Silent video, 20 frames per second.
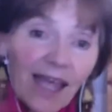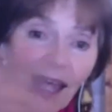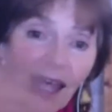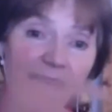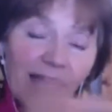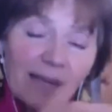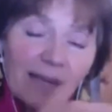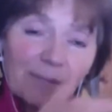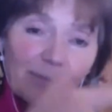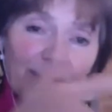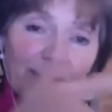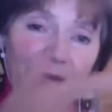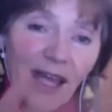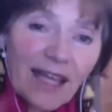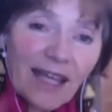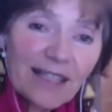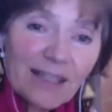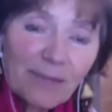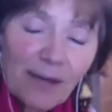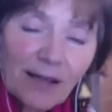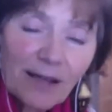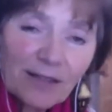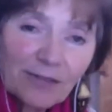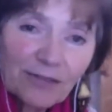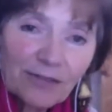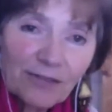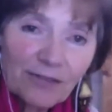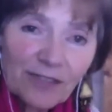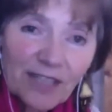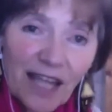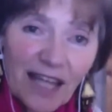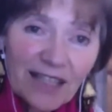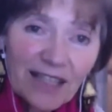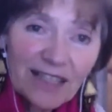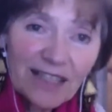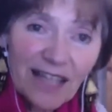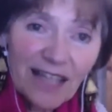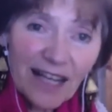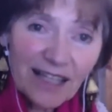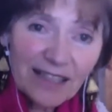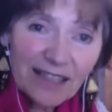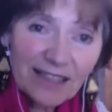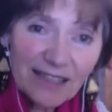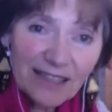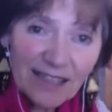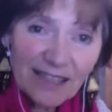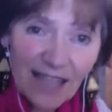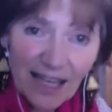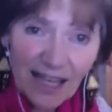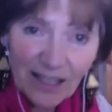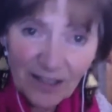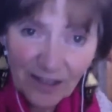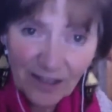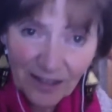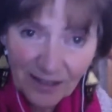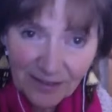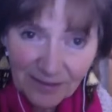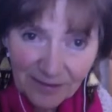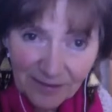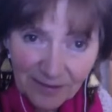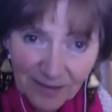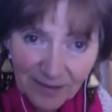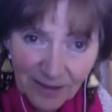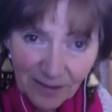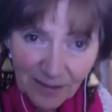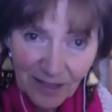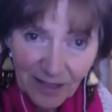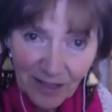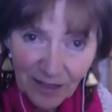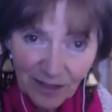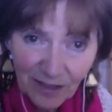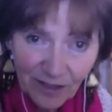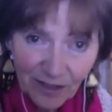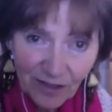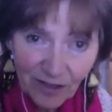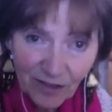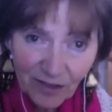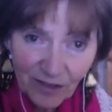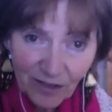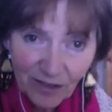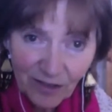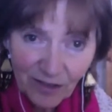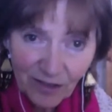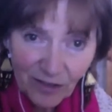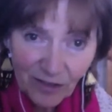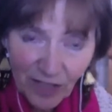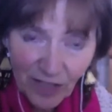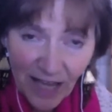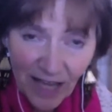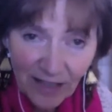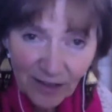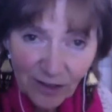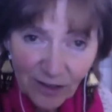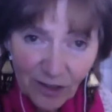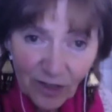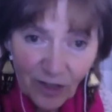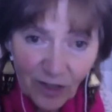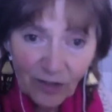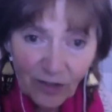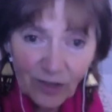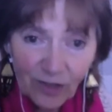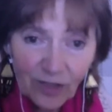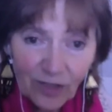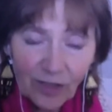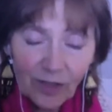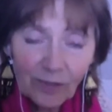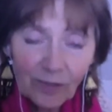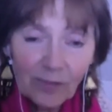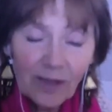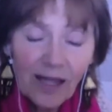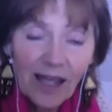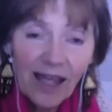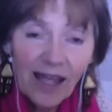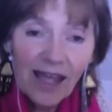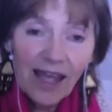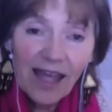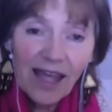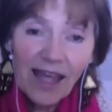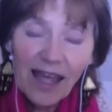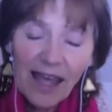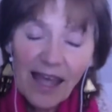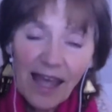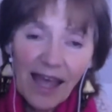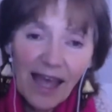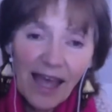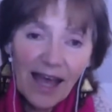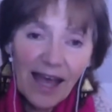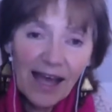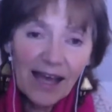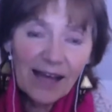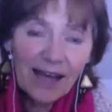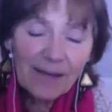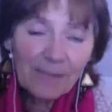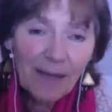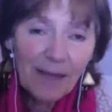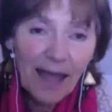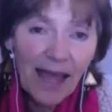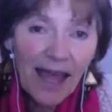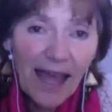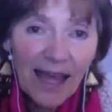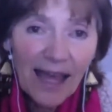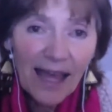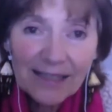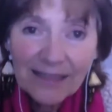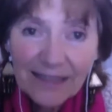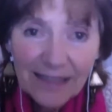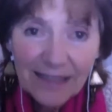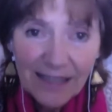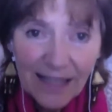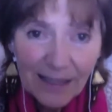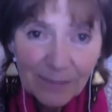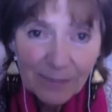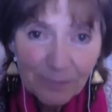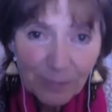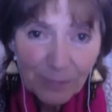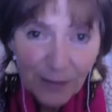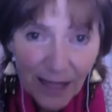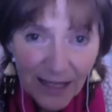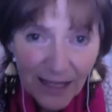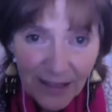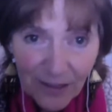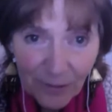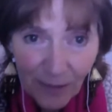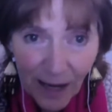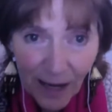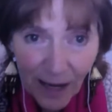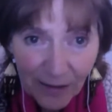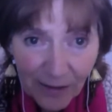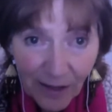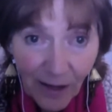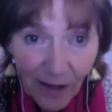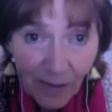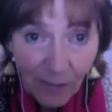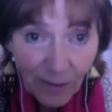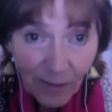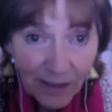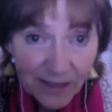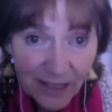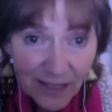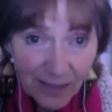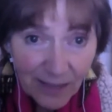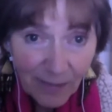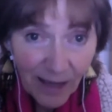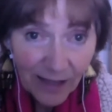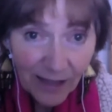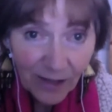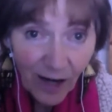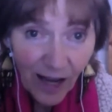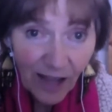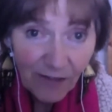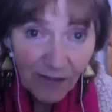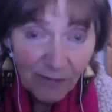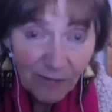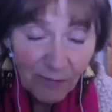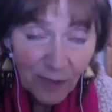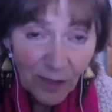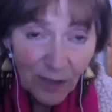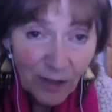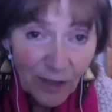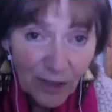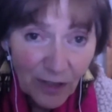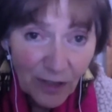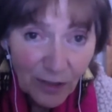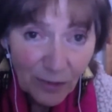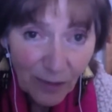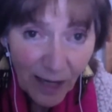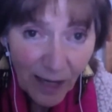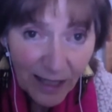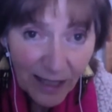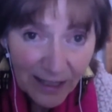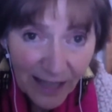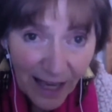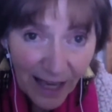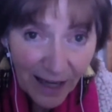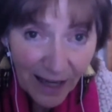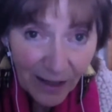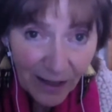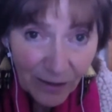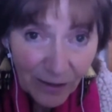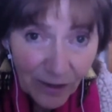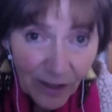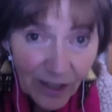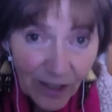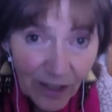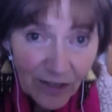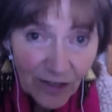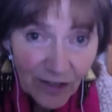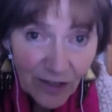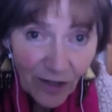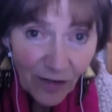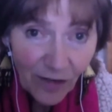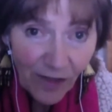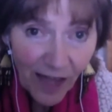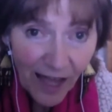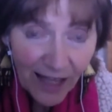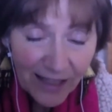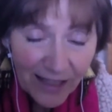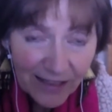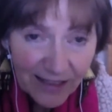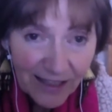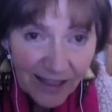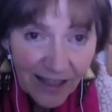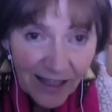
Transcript: it plays about 10 seconds later because it's channeled to YouTube, and it plays around, but it doesn't matter. I have muted you right now so that